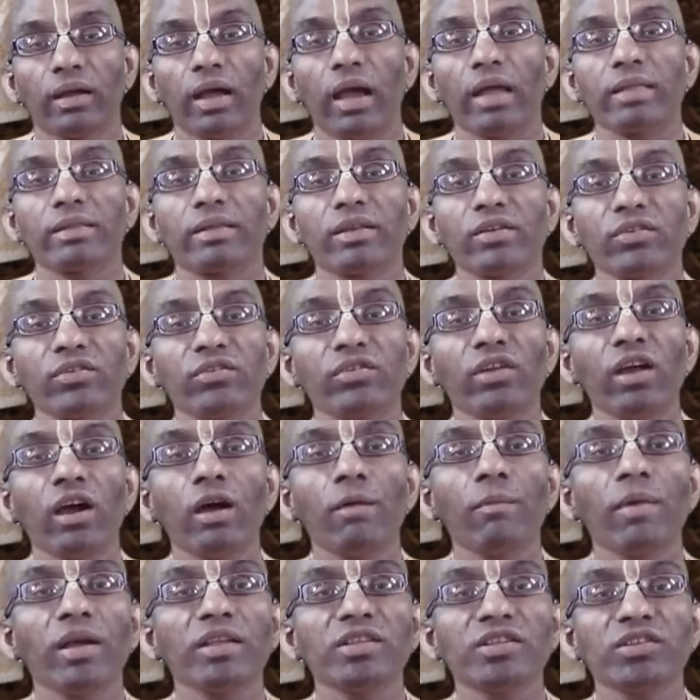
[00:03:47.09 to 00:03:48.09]
and
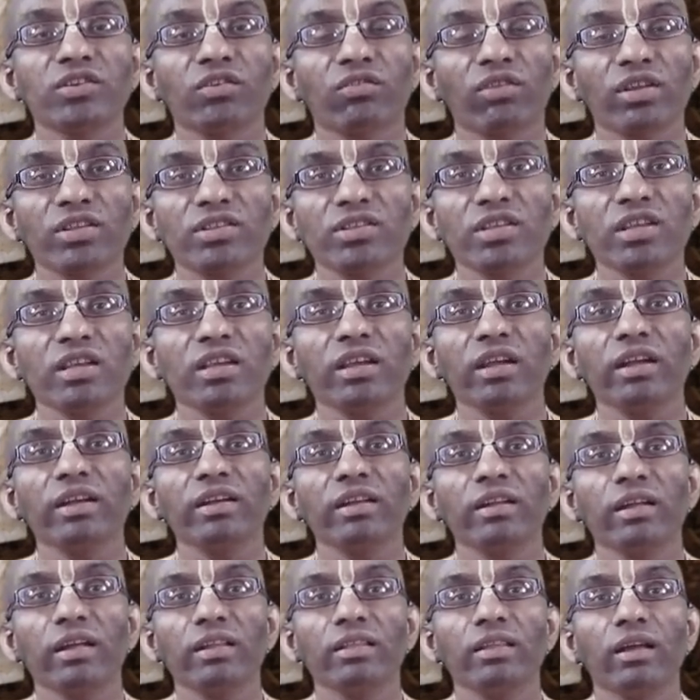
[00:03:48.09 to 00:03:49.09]
krishna by stressing
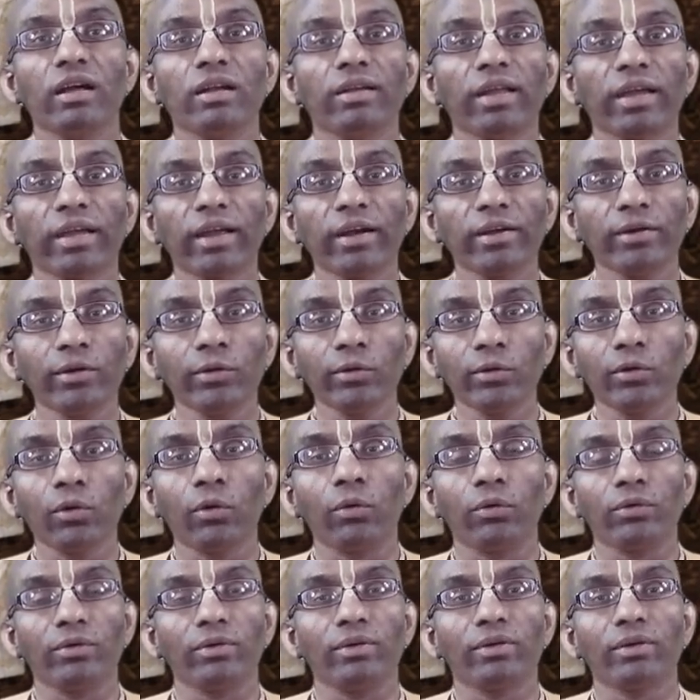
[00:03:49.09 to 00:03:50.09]
it in the negative
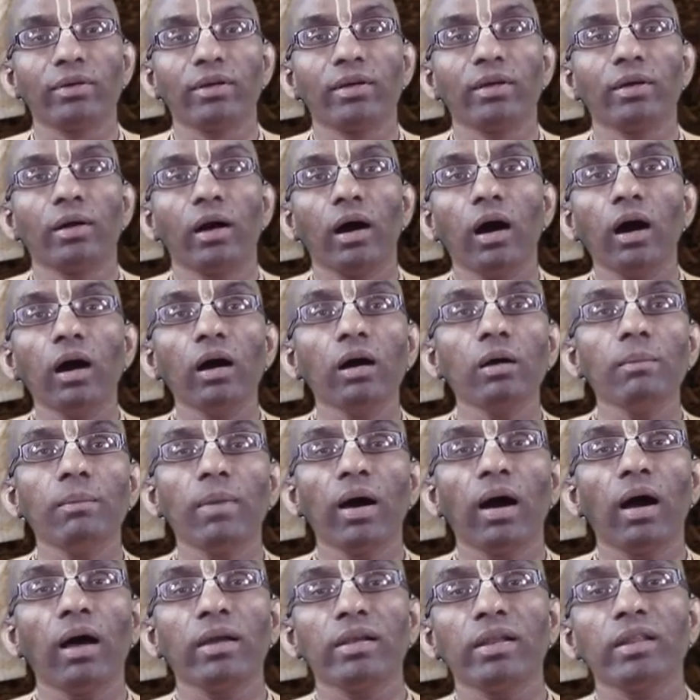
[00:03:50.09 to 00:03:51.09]
tone
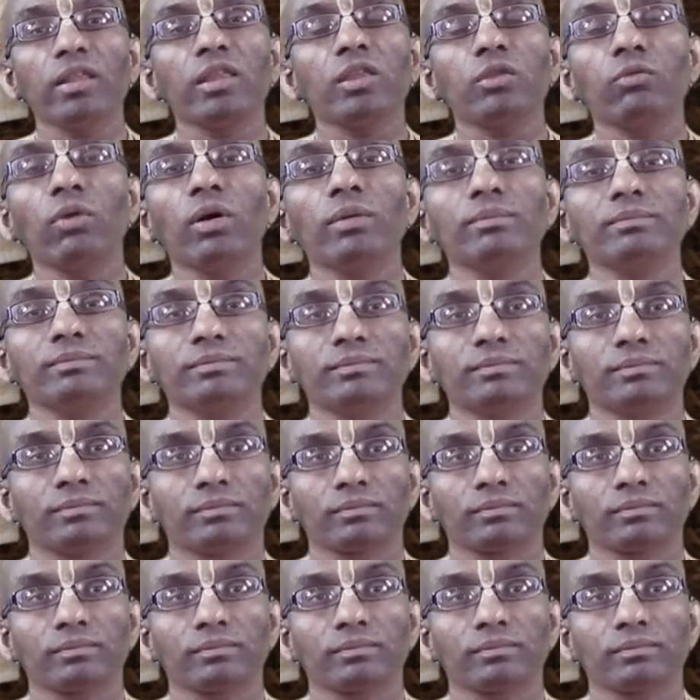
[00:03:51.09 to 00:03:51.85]
amanitvam